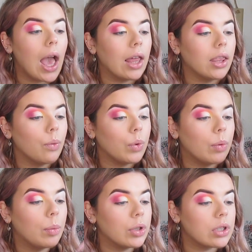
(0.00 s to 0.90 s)
and then we
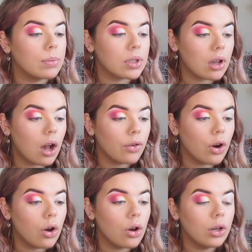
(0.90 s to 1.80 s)
will put some
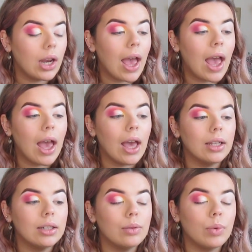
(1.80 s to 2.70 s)
mascara on
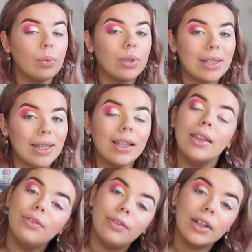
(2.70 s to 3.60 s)
and we will see
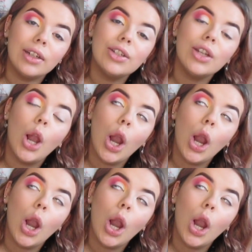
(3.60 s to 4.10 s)
the finished